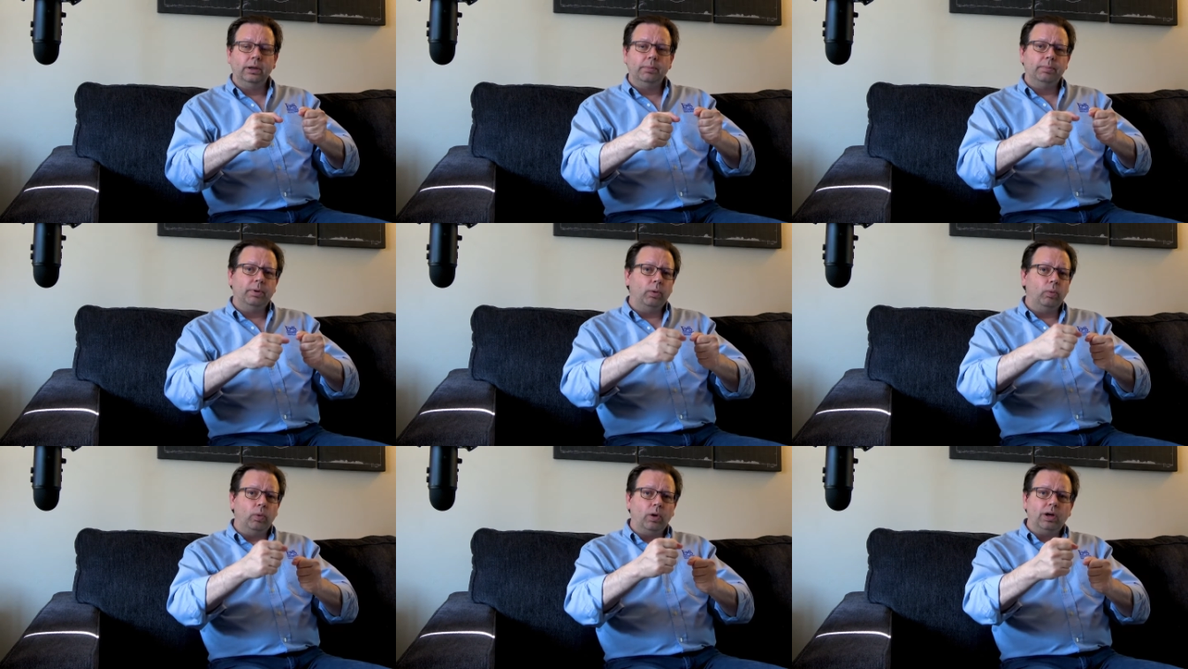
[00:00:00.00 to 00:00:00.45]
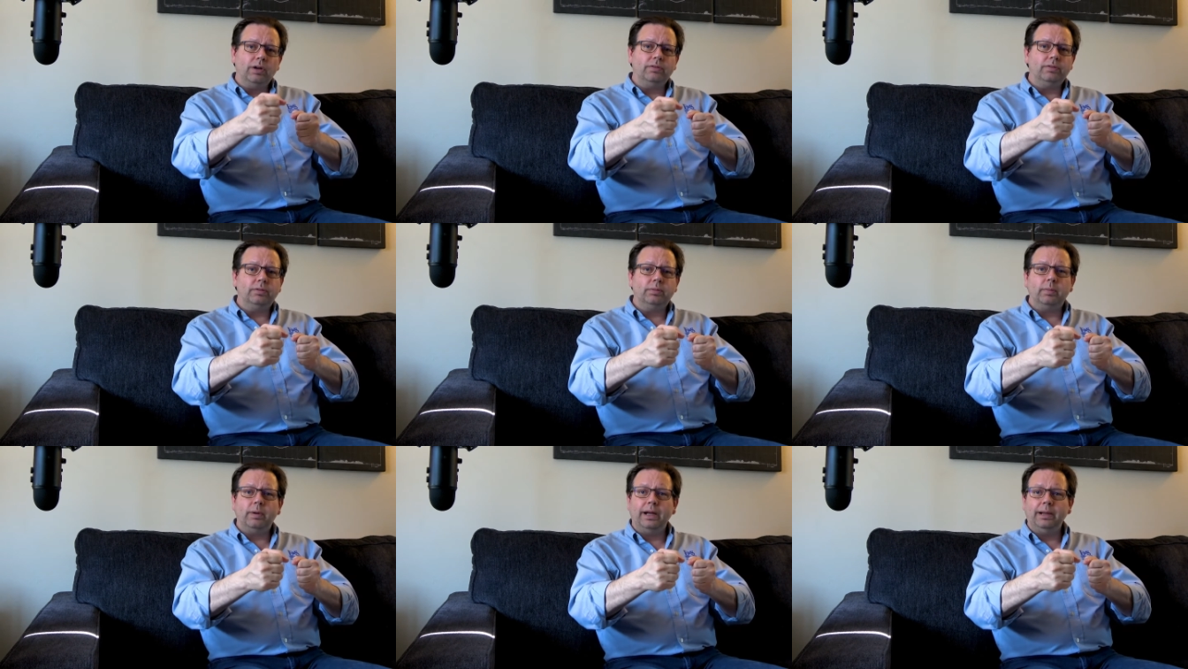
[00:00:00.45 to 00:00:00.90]
but one of
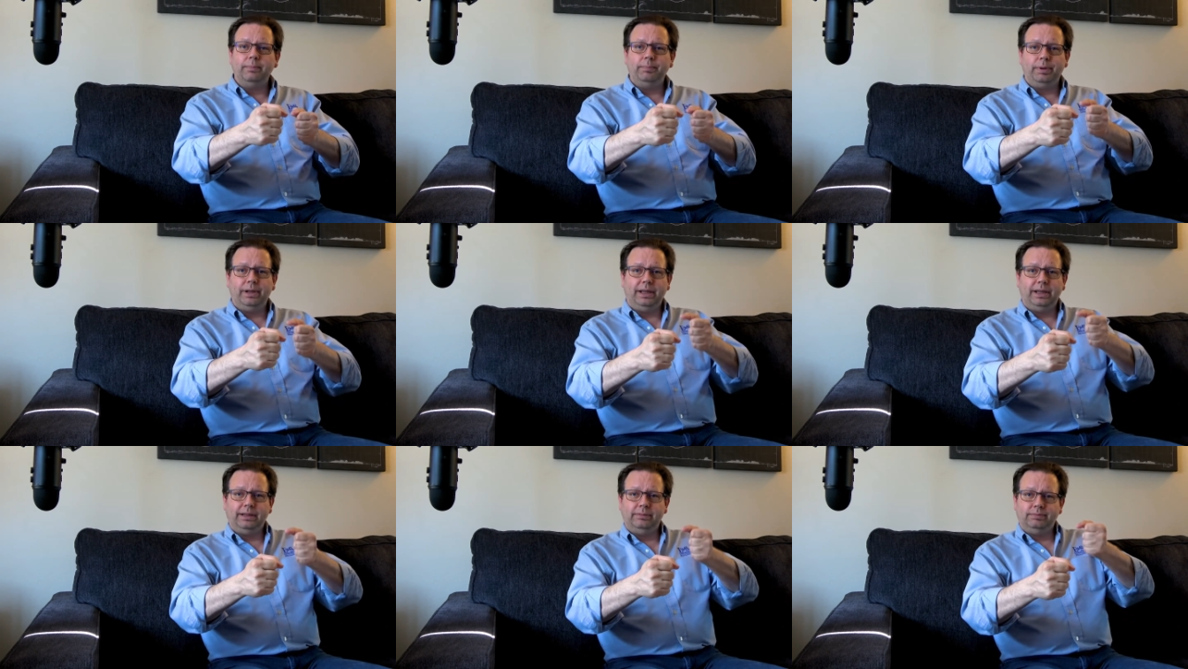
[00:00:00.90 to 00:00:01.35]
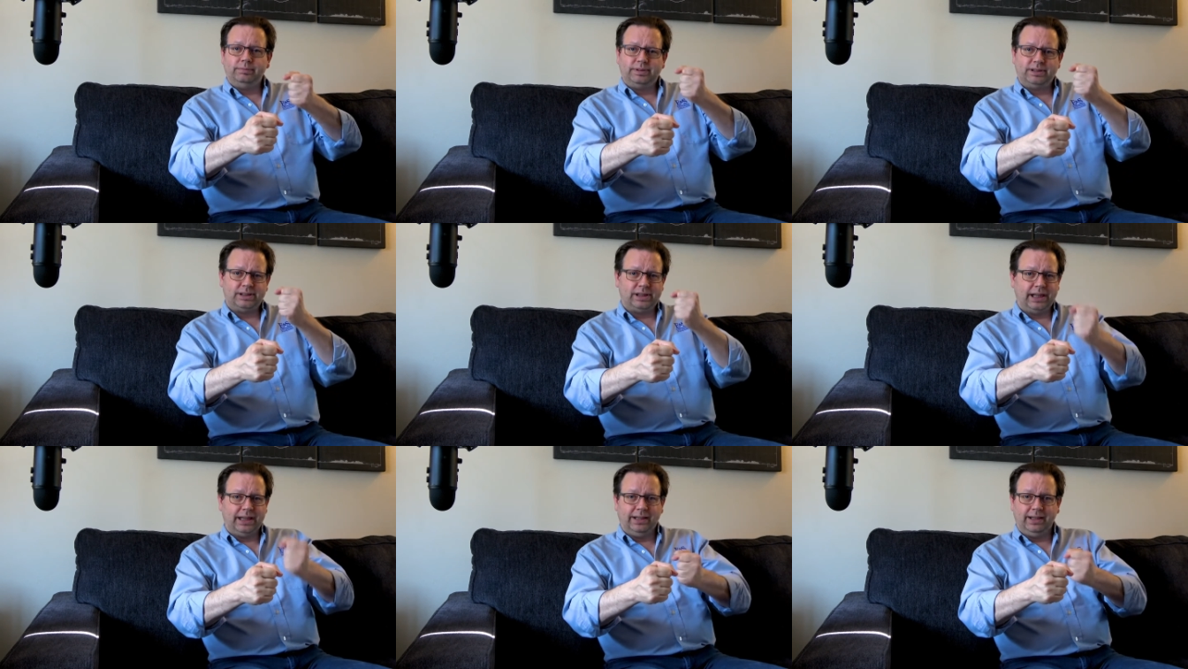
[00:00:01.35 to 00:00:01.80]
them might be
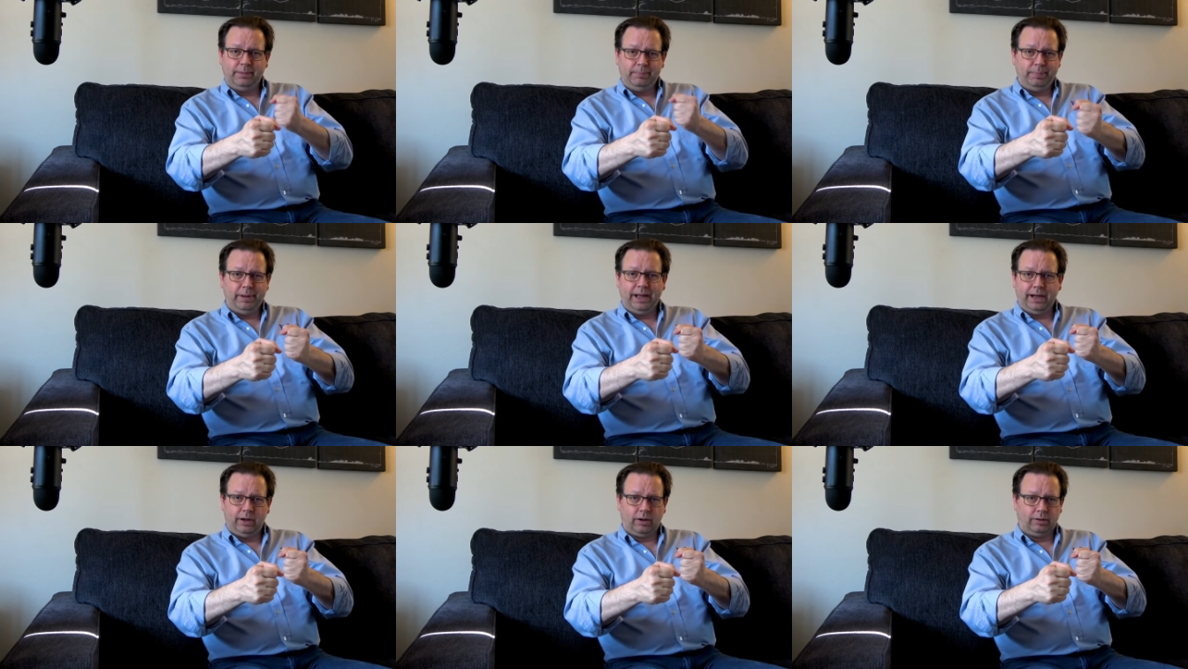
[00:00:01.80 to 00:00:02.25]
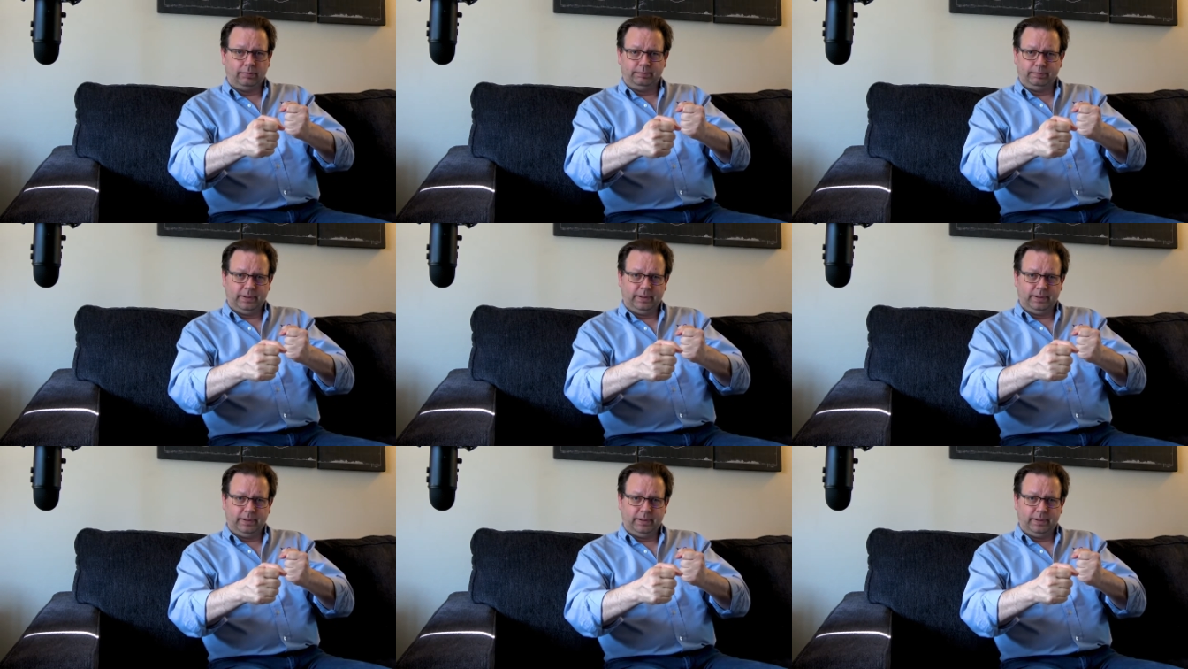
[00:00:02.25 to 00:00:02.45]
slightly better.